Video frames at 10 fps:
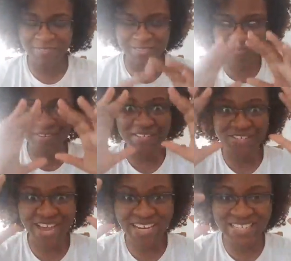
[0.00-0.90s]
so
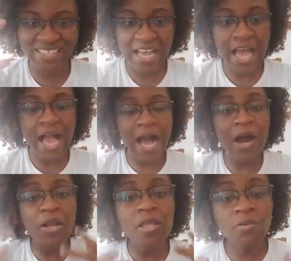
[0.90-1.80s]
distracted.
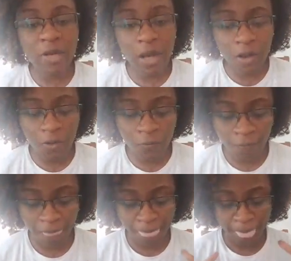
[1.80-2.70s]
How do you know
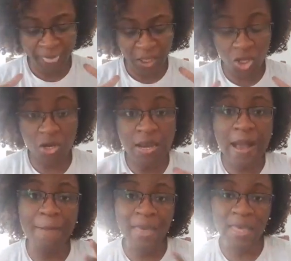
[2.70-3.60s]
you're
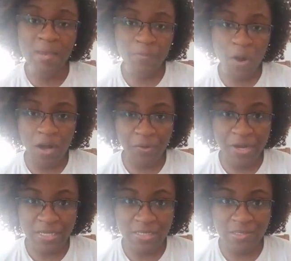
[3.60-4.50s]
not making
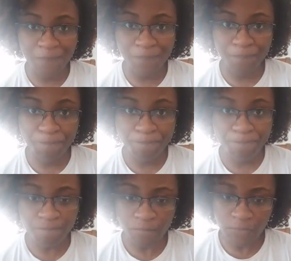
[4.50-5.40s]
progress?
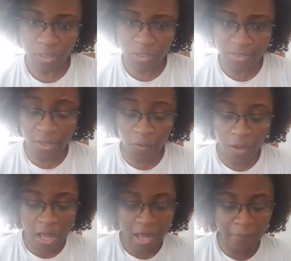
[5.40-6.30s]

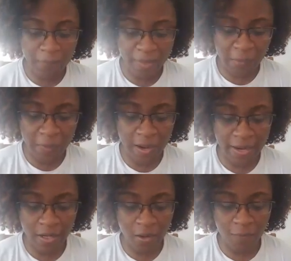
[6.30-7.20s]
So a big
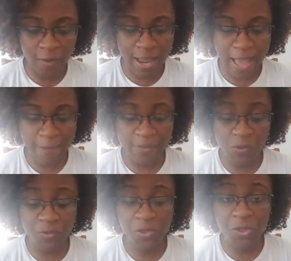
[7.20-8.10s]
part of what
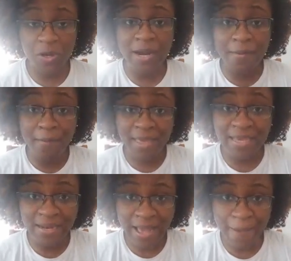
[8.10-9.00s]
happens when you're trying to
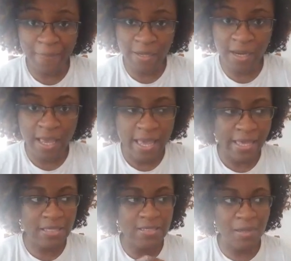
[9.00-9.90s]
make it happen
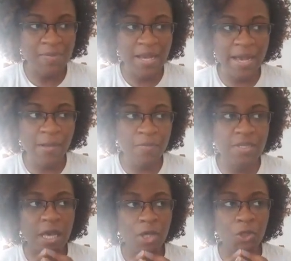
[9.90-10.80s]
is sometimes
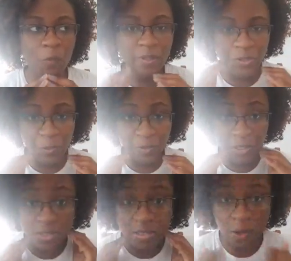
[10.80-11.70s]
you'll be doing
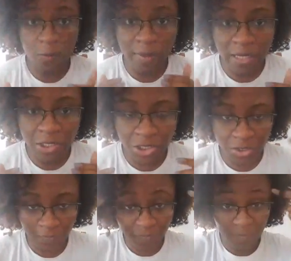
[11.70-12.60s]
so much
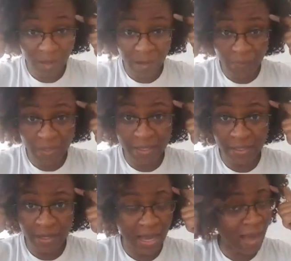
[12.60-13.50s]
up
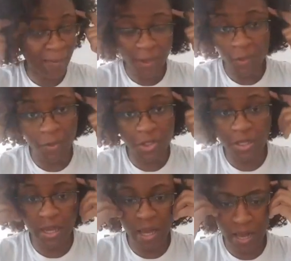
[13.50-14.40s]
here. I'm a huge
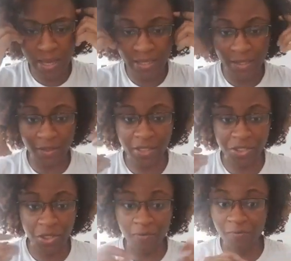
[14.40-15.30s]

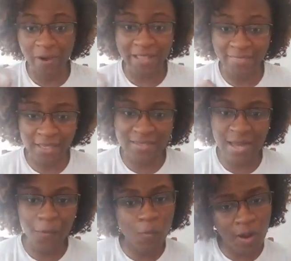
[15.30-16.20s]
encourager of write things
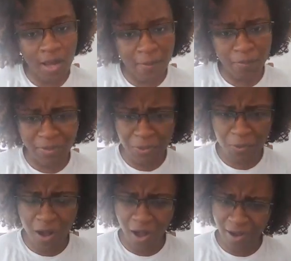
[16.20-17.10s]
down. What up, blue
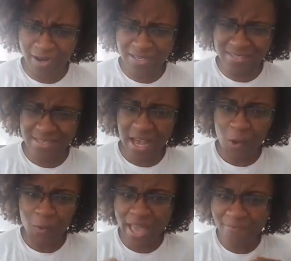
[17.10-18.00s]
hearts?
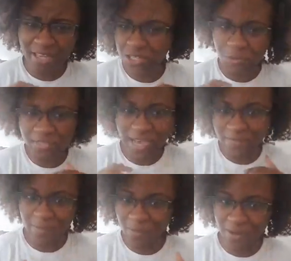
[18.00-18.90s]
We have like 2 types
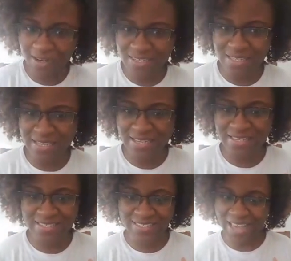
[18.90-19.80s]
of blue hearts in
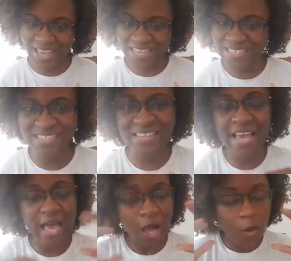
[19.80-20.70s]
this. Yes.
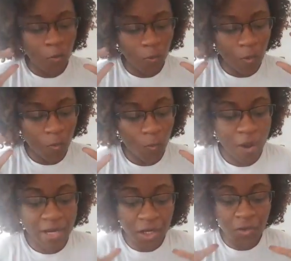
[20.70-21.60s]

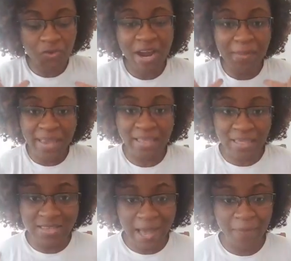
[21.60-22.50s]
When you're trying to make
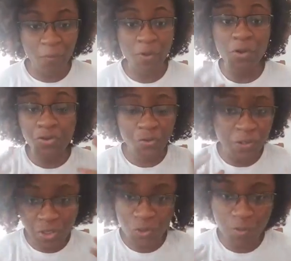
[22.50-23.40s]
things happen, when you're
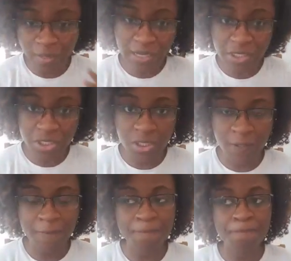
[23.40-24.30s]
doing too much,
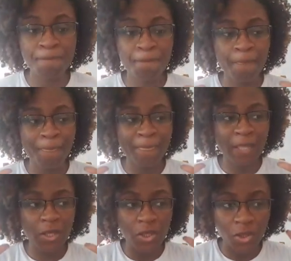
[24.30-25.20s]

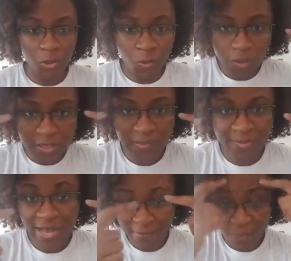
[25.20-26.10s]
you will
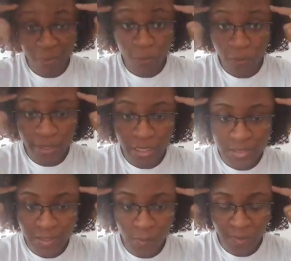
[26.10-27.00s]
sometimes be worrying
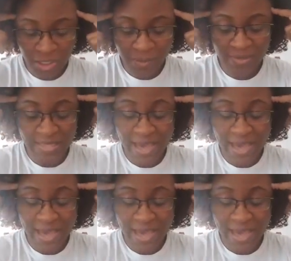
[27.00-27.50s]
so much about the